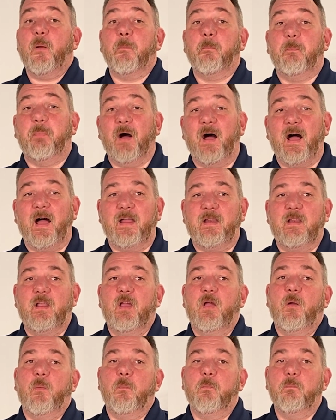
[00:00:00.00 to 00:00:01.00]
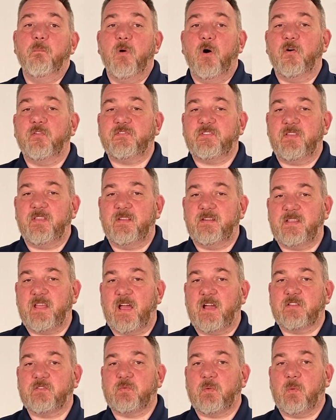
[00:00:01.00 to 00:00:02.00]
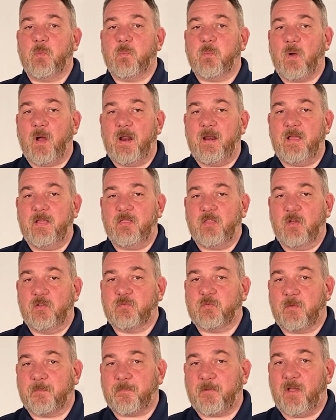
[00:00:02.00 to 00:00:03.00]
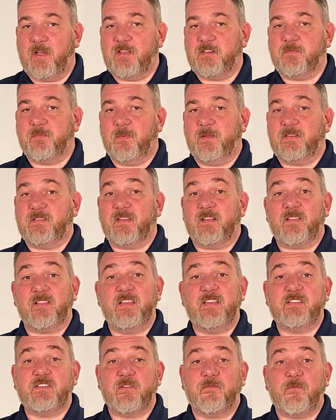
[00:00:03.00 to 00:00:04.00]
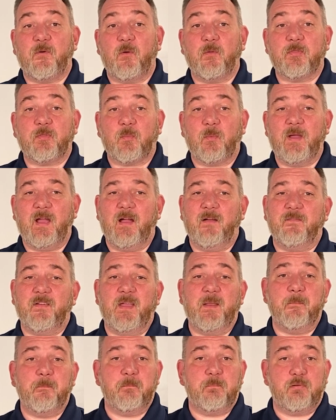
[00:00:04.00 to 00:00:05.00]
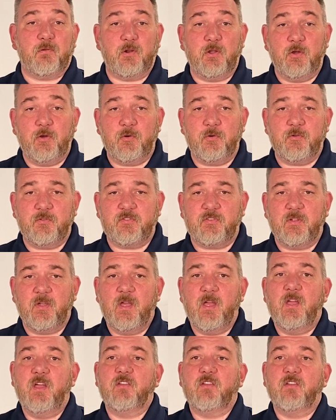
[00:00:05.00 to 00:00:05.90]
but most of the decks were running those replacements, at least a full 3 of, in blues.